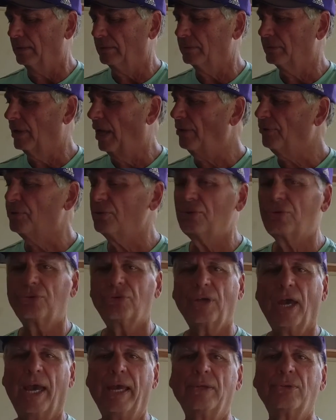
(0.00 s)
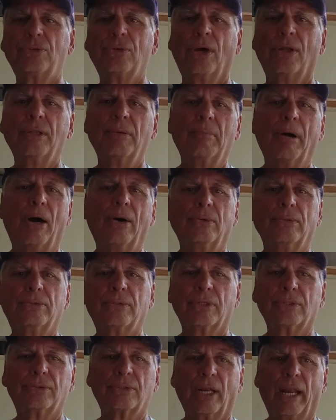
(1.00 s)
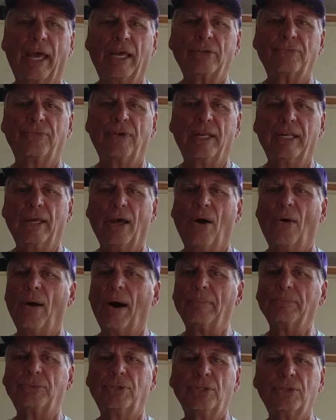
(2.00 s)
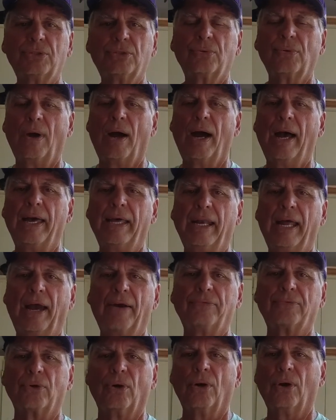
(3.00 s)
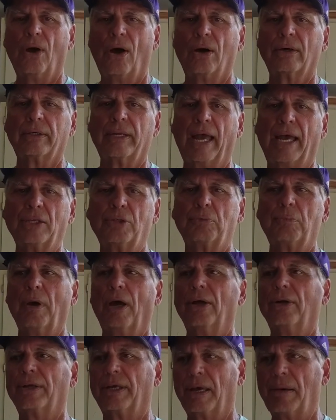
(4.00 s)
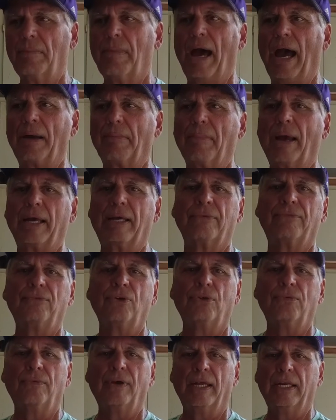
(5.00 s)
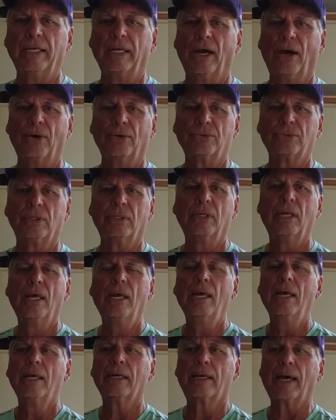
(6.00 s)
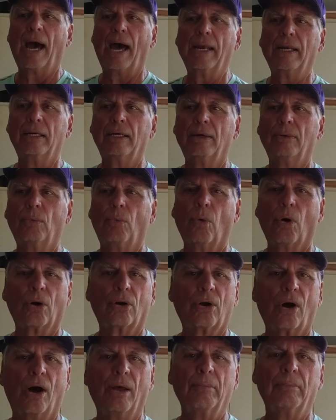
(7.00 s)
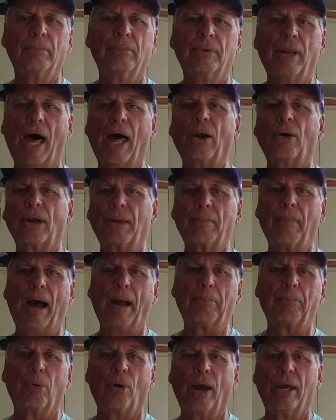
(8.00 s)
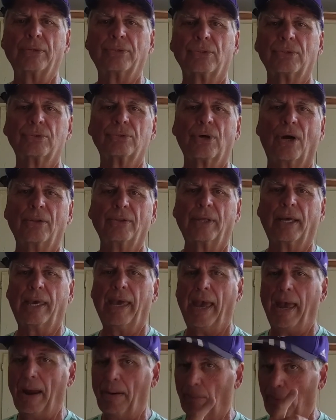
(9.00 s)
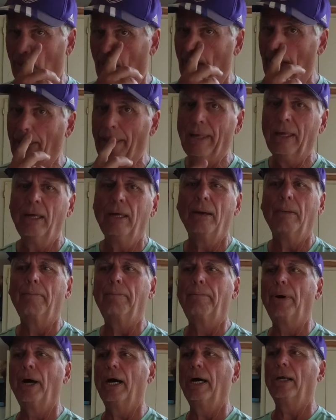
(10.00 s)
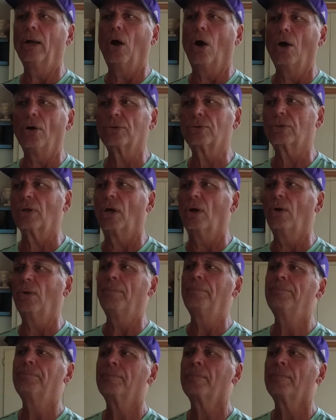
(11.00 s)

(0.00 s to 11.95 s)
Nothing's changed on the boat since the last video. I'm just trying after a long dead spell to get back, make a few videos and kind of work on not only my presence on the camera, but also